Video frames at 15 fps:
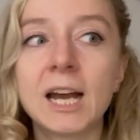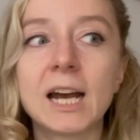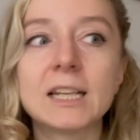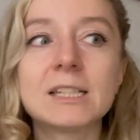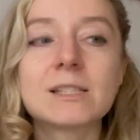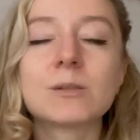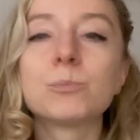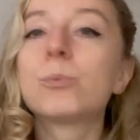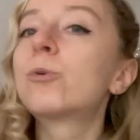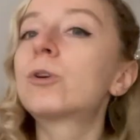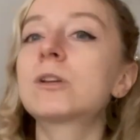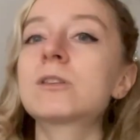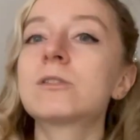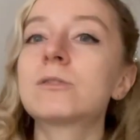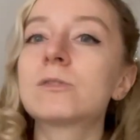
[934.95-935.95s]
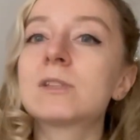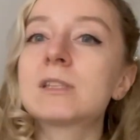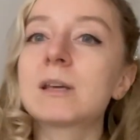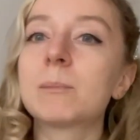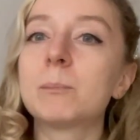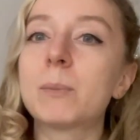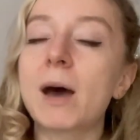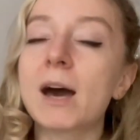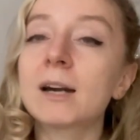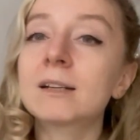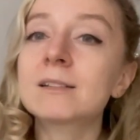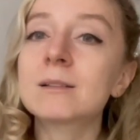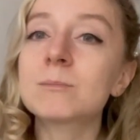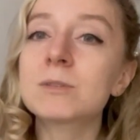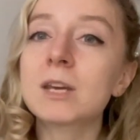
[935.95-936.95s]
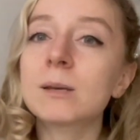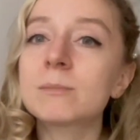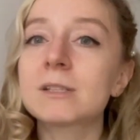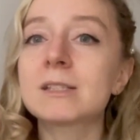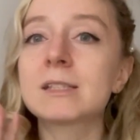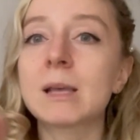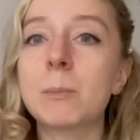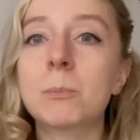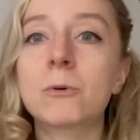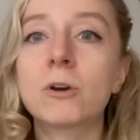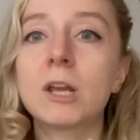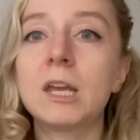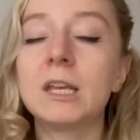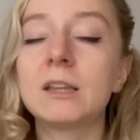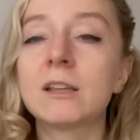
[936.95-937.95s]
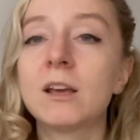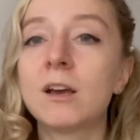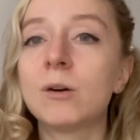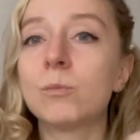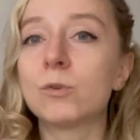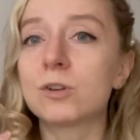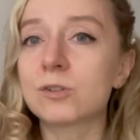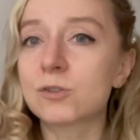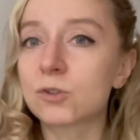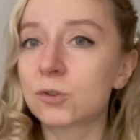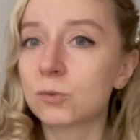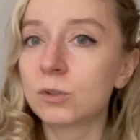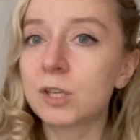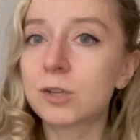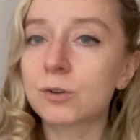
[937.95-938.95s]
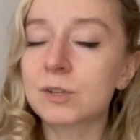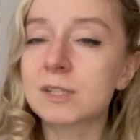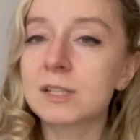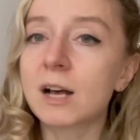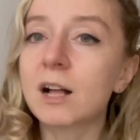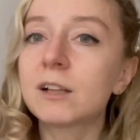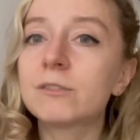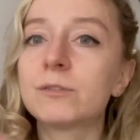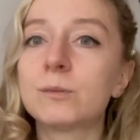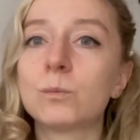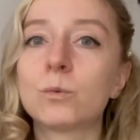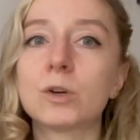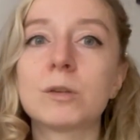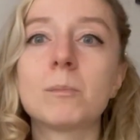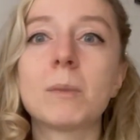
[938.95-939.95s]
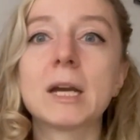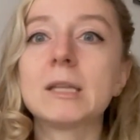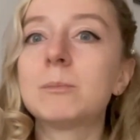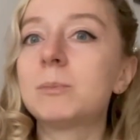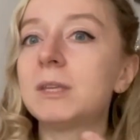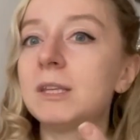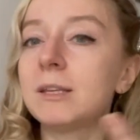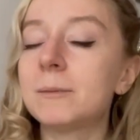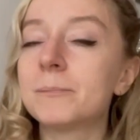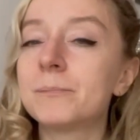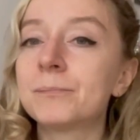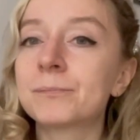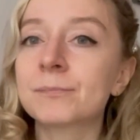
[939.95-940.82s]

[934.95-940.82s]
And it's important to step back sometimes and separate what is truly yourself and what might be